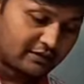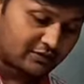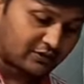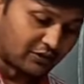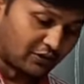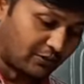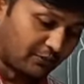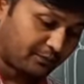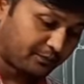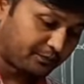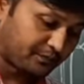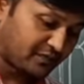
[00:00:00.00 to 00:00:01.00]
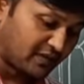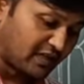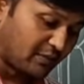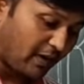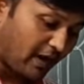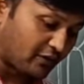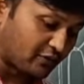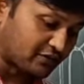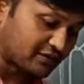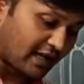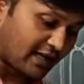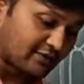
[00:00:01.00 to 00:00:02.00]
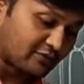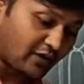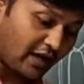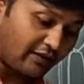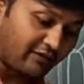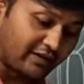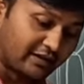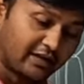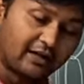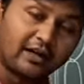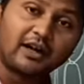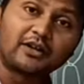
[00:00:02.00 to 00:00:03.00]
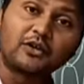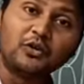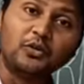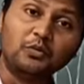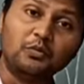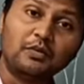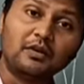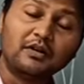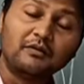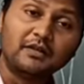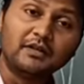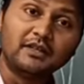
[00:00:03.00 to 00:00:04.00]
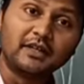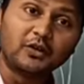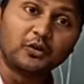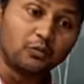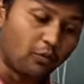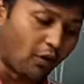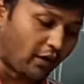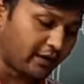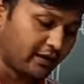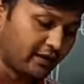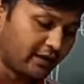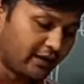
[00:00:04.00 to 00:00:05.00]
So nematodes also having a tube within a tube body,